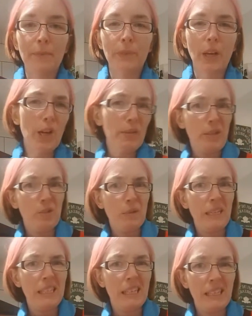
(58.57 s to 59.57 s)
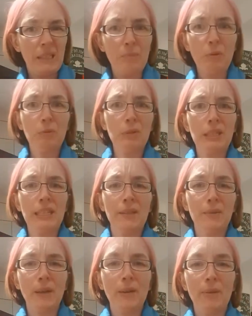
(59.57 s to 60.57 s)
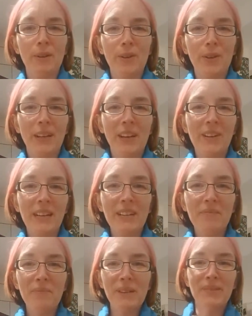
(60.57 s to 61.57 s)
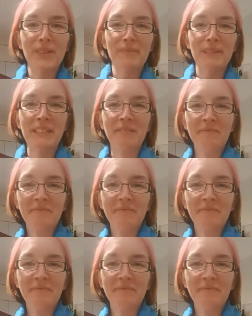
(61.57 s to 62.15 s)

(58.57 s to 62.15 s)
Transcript: I hope that will make sense, but we'll see as we go along. Okay, bear with me.